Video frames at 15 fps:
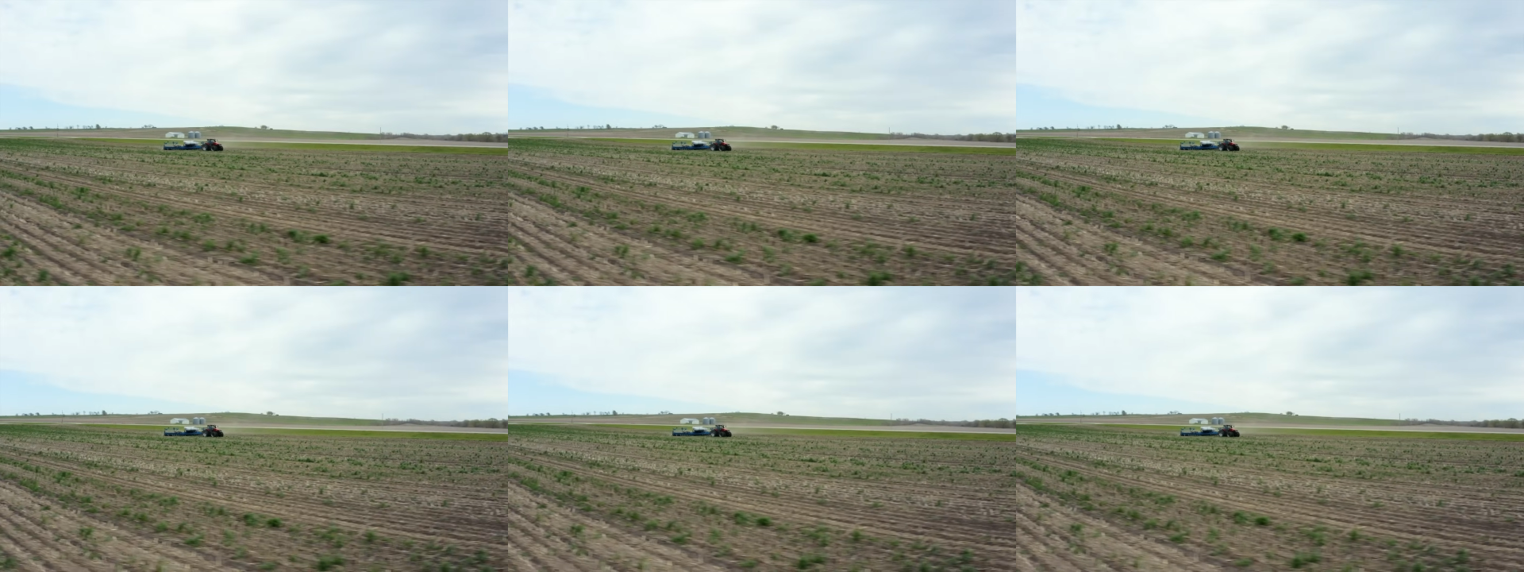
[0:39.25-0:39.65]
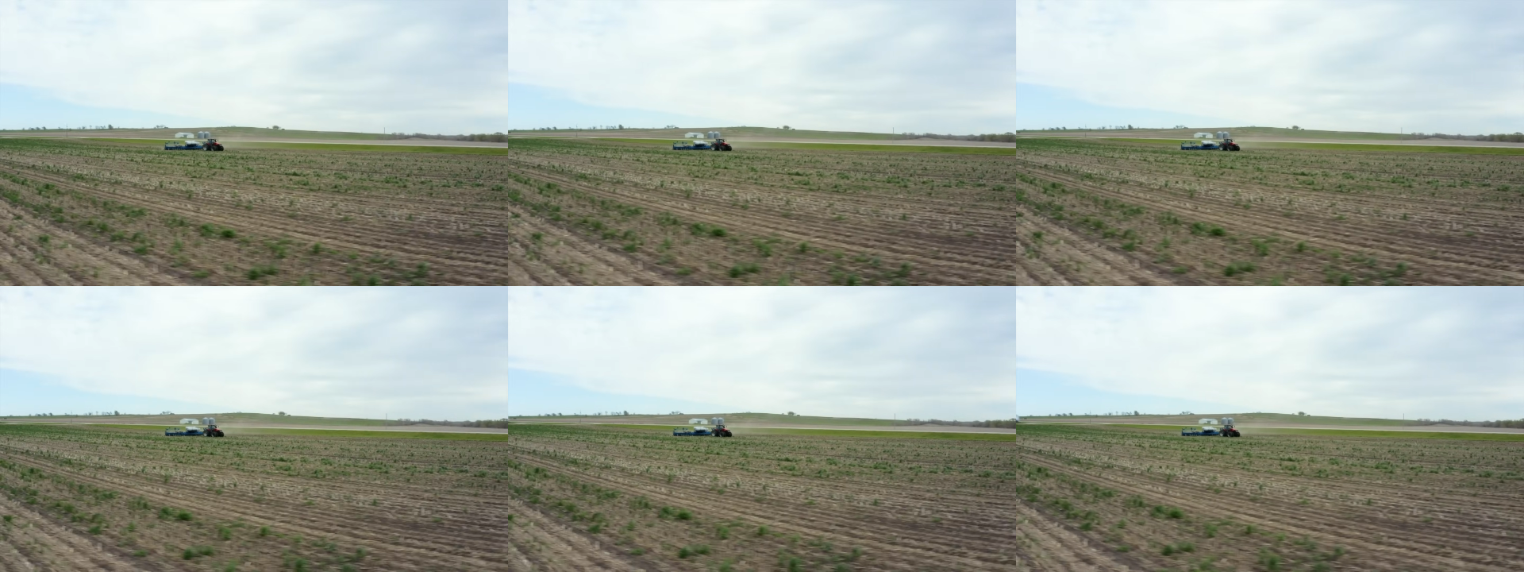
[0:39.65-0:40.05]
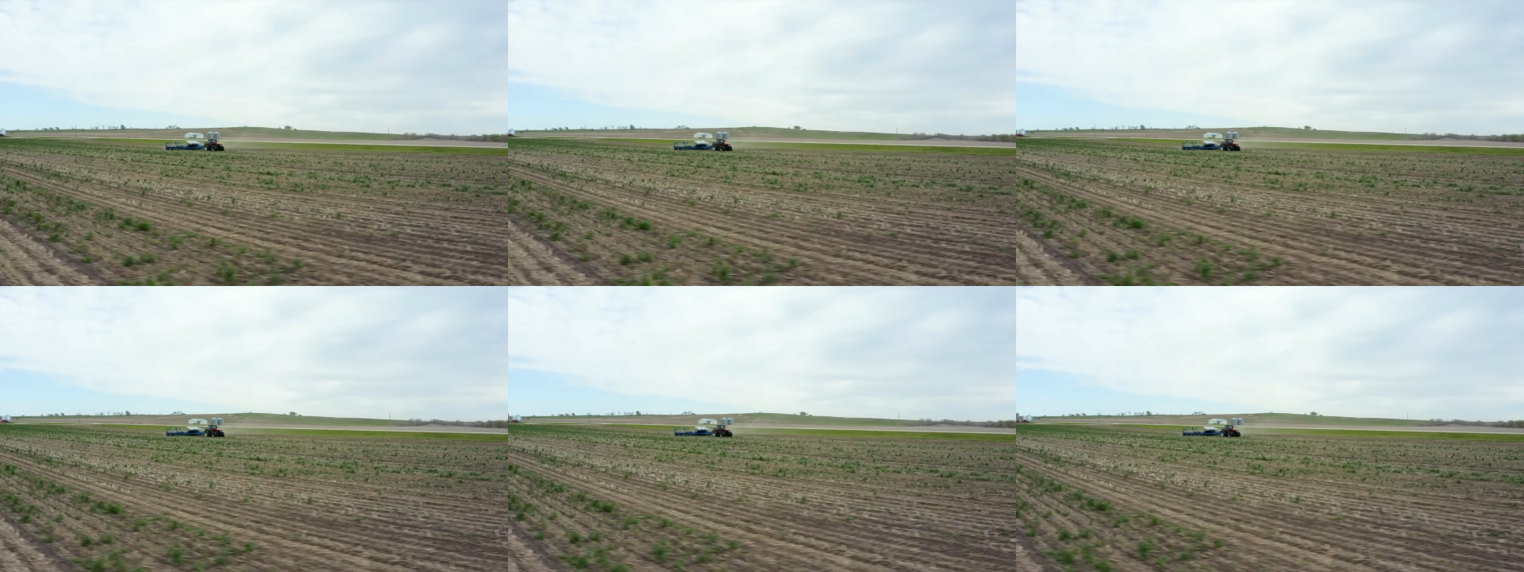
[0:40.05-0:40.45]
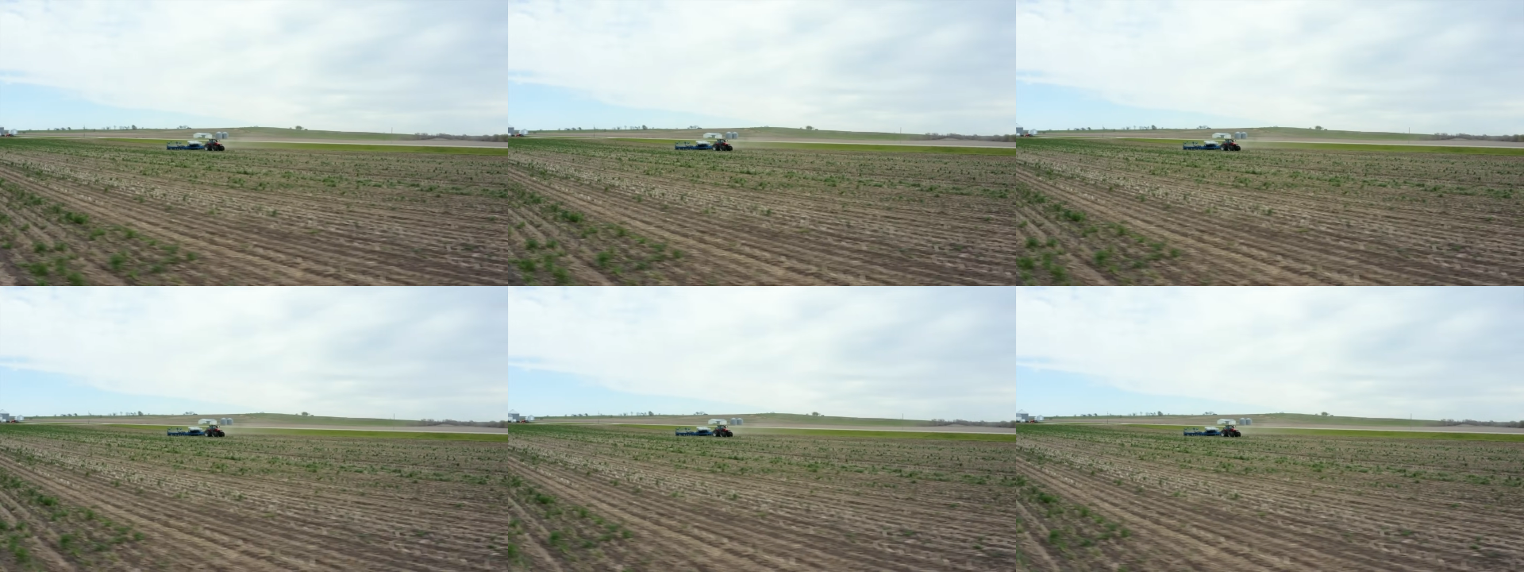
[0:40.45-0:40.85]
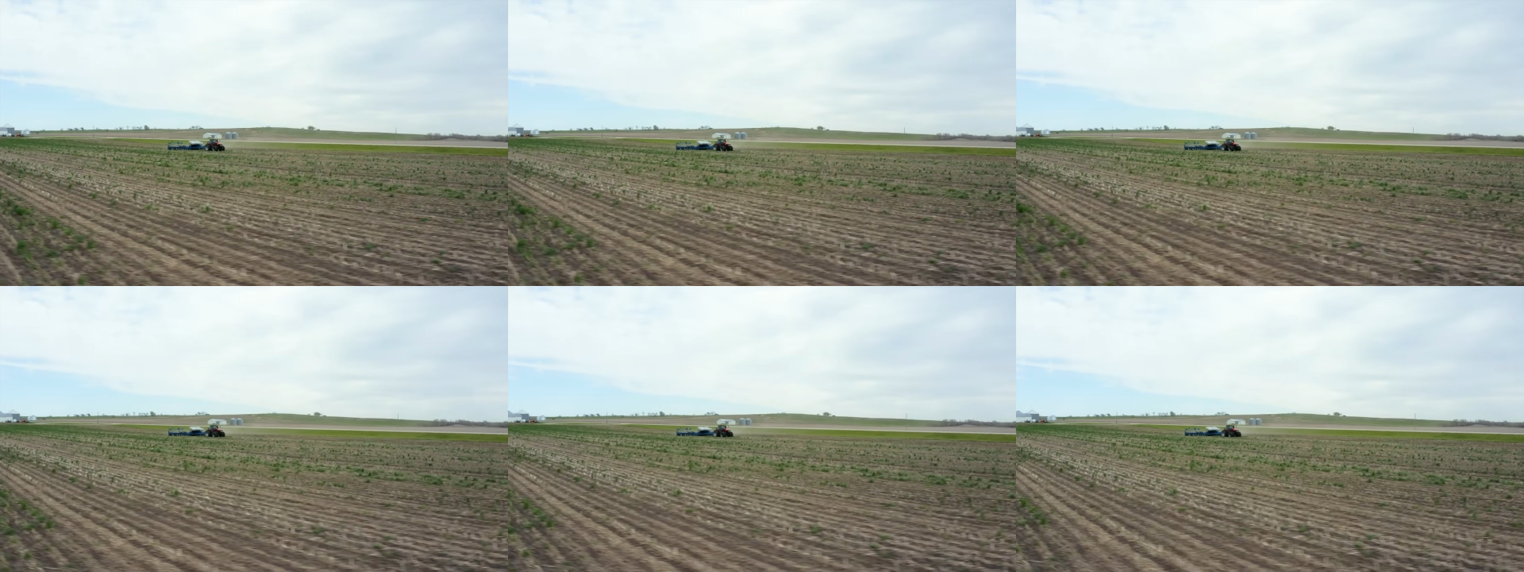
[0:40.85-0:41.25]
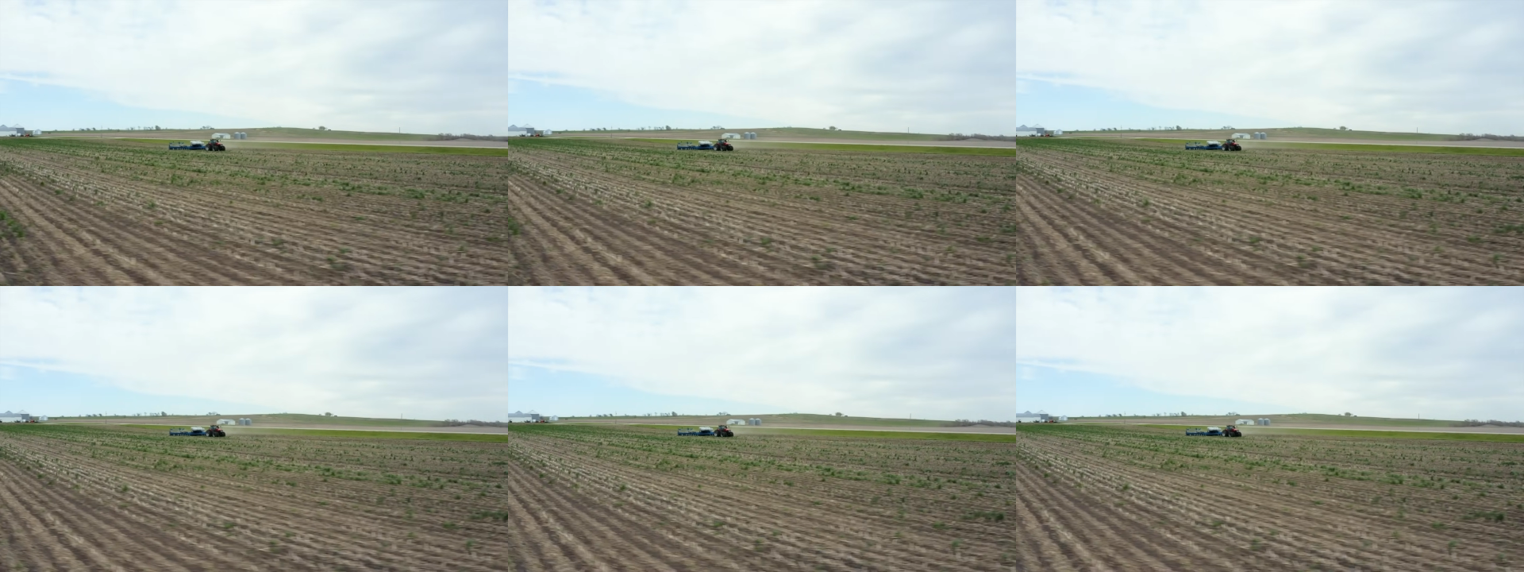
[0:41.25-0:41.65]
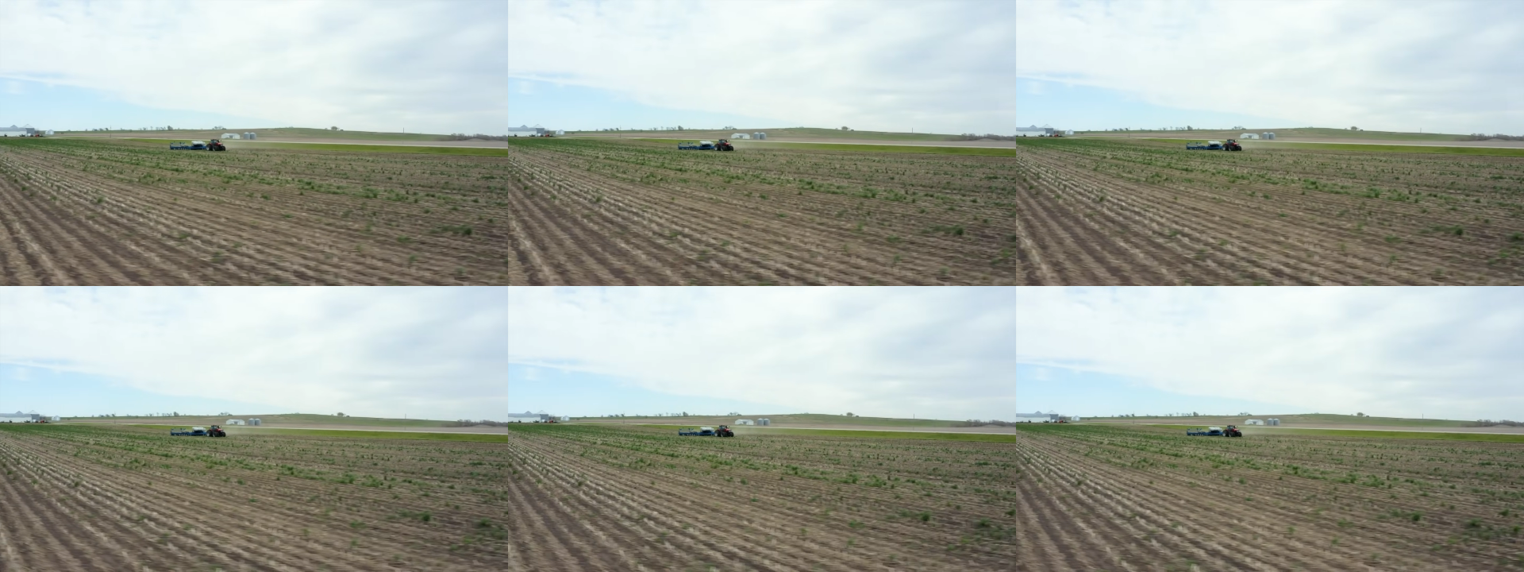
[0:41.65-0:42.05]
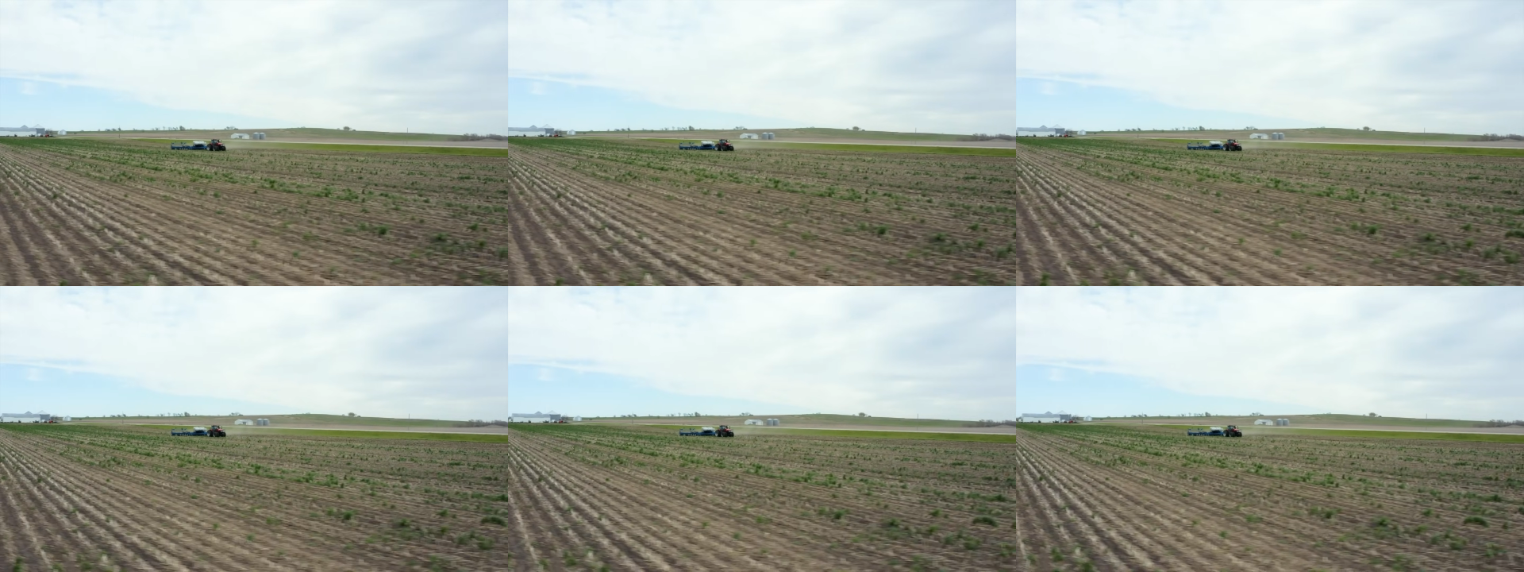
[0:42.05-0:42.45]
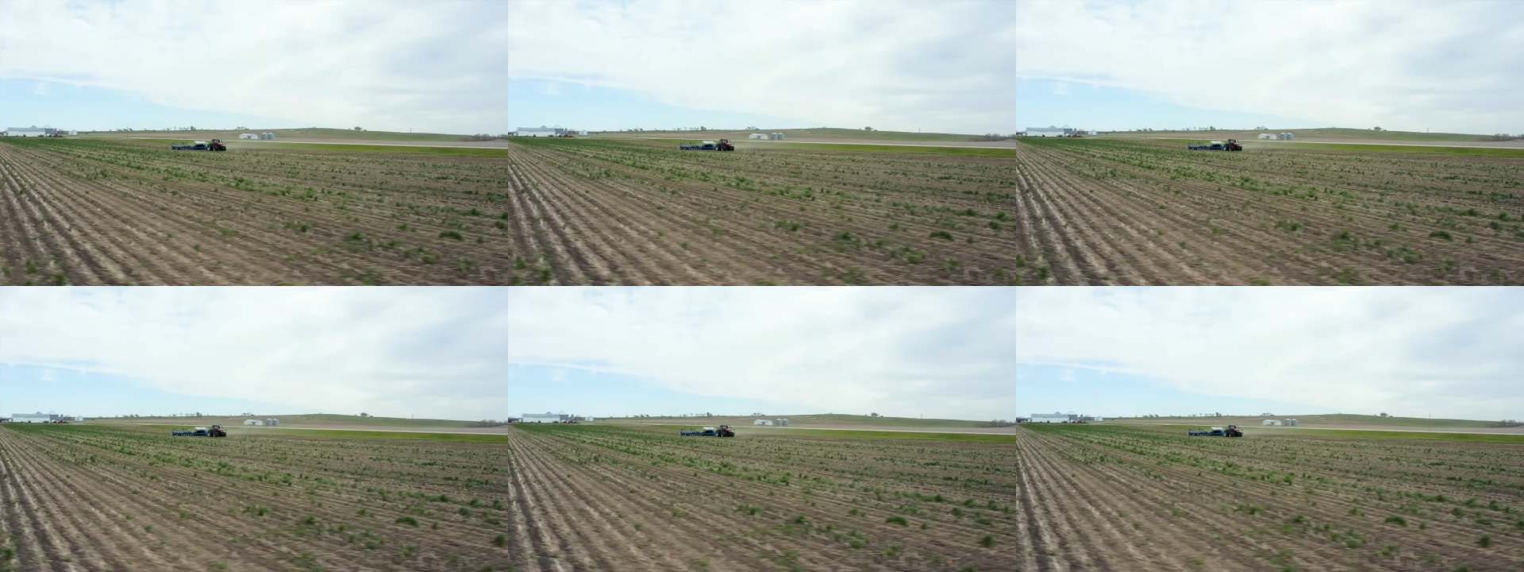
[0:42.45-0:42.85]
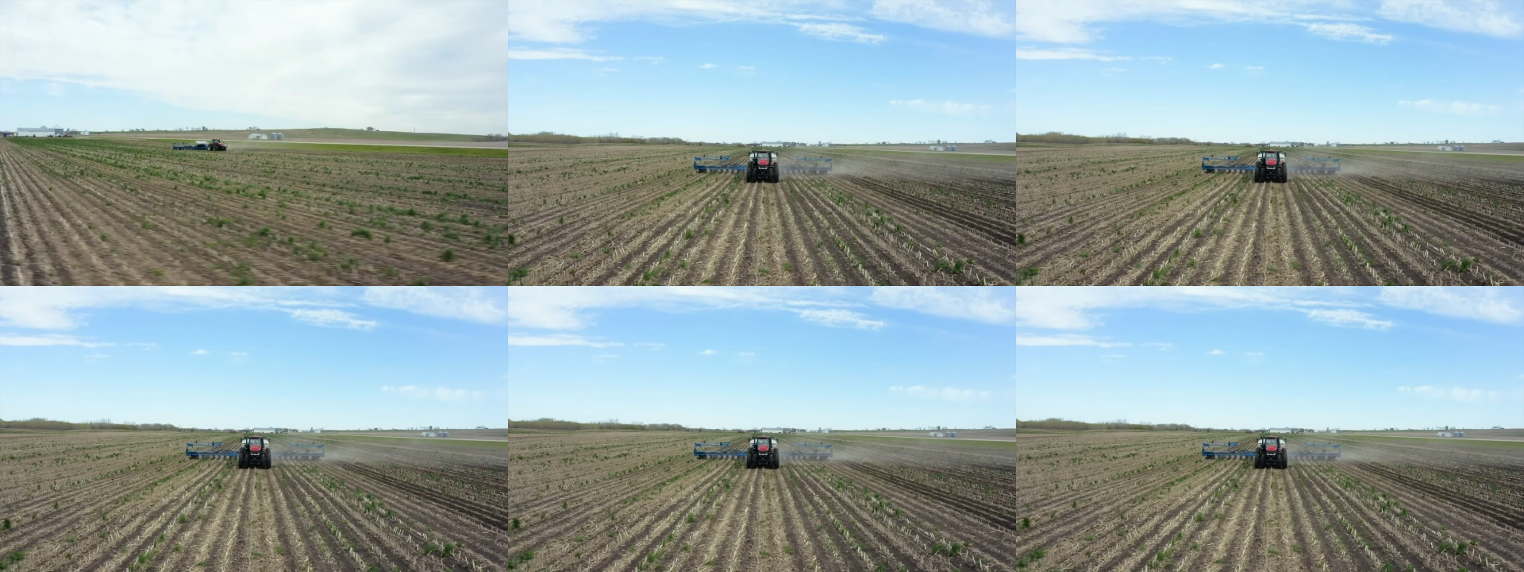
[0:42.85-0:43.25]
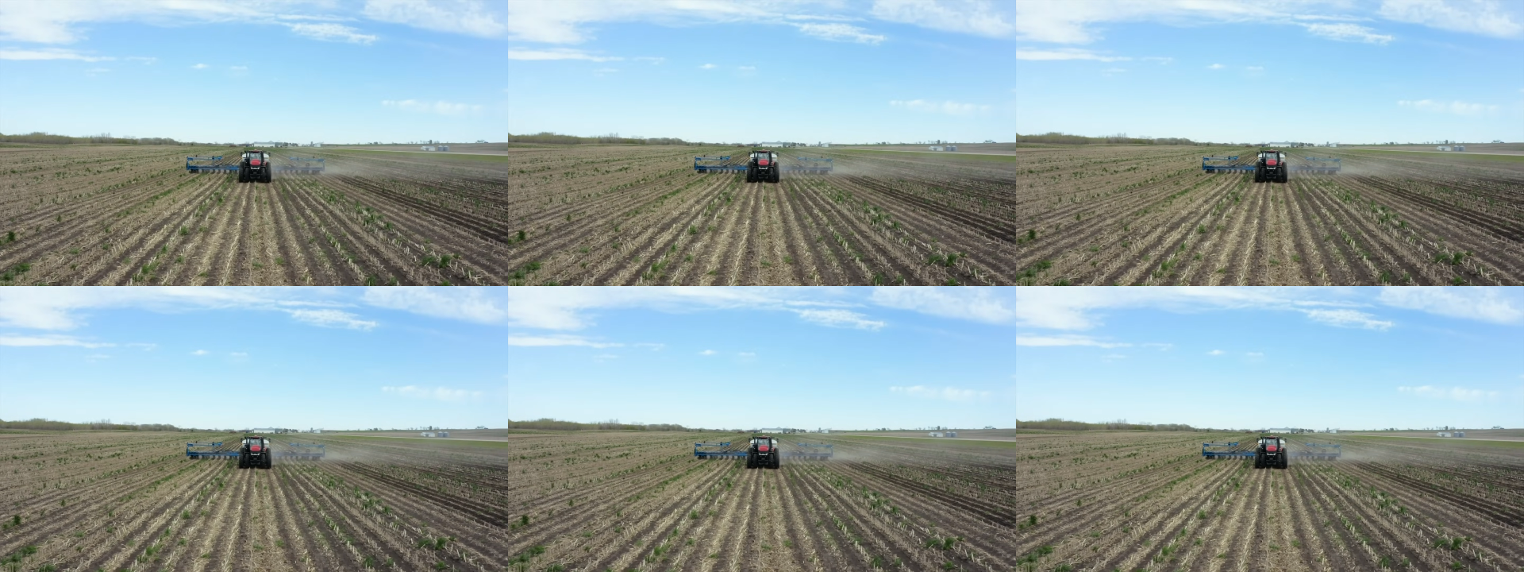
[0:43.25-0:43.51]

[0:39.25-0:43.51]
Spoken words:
[unreadable: no face in view]